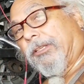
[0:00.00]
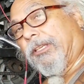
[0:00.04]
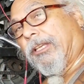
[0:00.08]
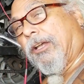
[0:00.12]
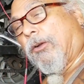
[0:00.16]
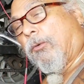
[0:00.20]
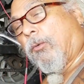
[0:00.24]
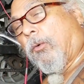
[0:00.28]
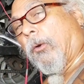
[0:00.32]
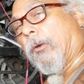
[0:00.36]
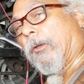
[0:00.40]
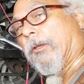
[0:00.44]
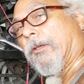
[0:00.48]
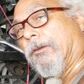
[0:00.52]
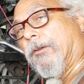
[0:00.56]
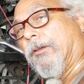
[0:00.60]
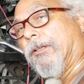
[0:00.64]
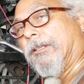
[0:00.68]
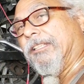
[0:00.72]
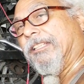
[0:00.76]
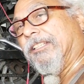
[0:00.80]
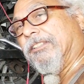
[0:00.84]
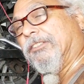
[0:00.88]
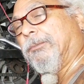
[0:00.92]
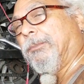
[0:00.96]
working on
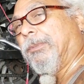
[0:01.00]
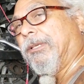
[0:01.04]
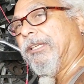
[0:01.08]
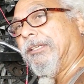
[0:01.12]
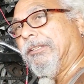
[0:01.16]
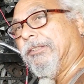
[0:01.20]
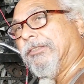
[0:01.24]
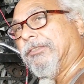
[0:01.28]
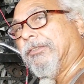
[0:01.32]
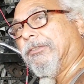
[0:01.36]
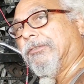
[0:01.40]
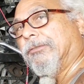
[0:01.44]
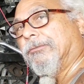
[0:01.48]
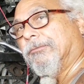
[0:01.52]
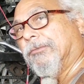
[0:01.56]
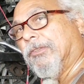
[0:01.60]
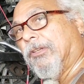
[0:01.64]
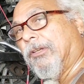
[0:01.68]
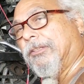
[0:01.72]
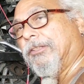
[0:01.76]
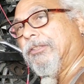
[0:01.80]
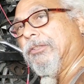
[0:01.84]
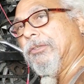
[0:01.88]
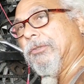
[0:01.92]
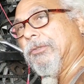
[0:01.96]
this piece
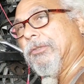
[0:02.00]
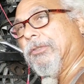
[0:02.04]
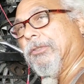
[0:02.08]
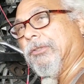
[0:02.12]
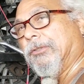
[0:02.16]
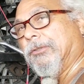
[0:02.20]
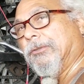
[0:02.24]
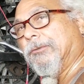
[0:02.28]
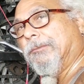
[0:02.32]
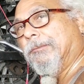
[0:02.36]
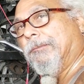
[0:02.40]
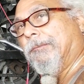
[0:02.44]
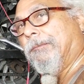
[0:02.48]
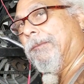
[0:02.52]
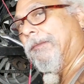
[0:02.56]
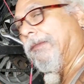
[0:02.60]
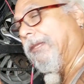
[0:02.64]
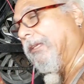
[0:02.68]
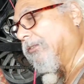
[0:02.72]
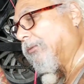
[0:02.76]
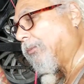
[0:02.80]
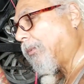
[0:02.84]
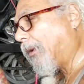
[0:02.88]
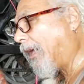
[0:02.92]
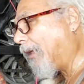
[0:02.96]
on YouTube.
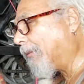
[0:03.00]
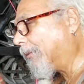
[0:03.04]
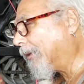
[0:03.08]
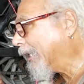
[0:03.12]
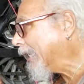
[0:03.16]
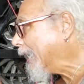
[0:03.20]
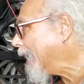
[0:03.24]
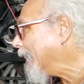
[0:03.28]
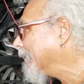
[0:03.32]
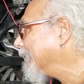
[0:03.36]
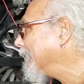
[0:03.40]
It's probably out